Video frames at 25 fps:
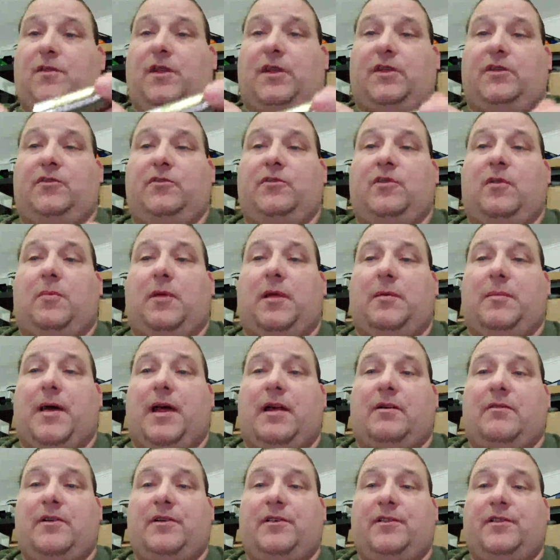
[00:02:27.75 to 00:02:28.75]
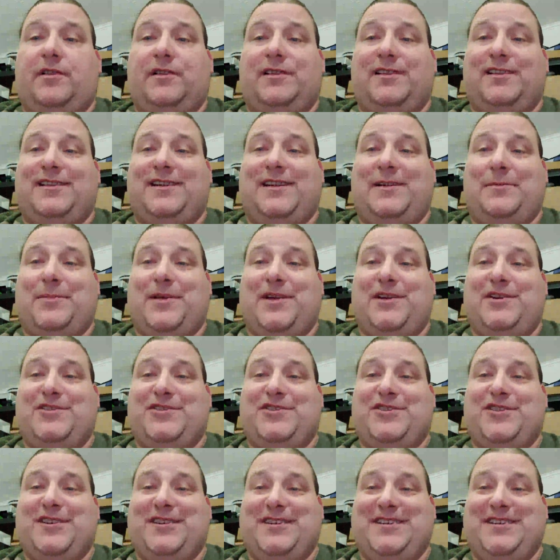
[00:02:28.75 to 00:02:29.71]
like 2 AA batteries in a pinch.